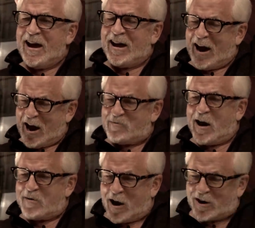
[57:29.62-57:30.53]
And I had
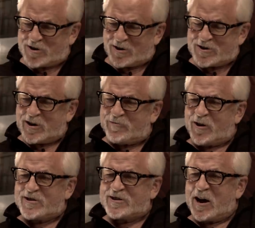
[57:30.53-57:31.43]
my modular stuff
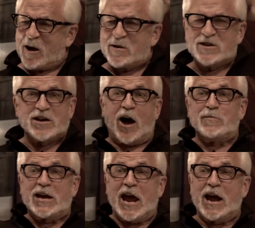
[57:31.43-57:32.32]
all set up. And
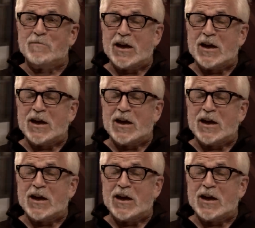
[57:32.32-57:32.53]
Tommy came